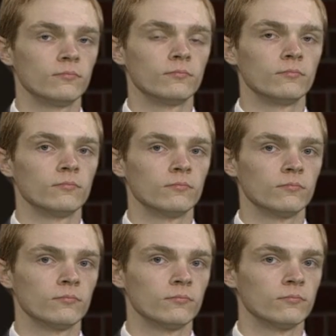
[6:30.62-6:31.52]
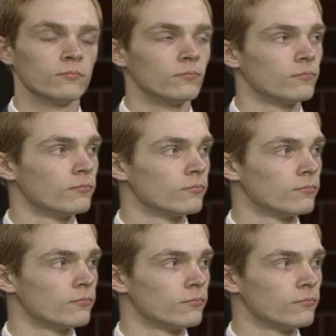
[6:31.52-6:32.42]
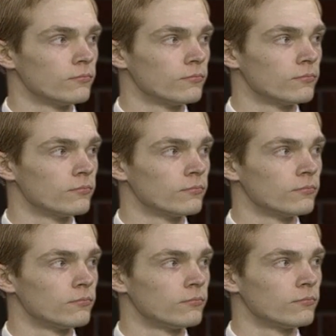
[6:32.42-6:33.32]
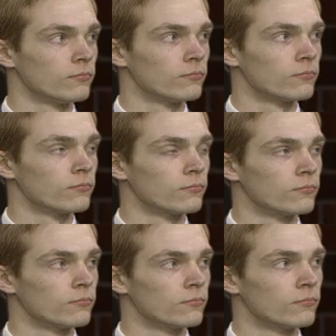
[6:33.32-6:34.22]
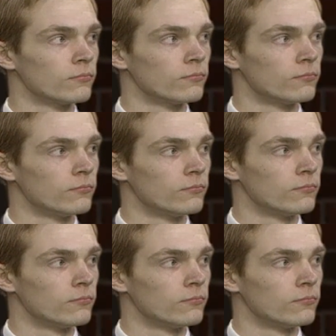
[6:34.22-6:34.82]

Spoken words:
No words are spoken by the person on screen.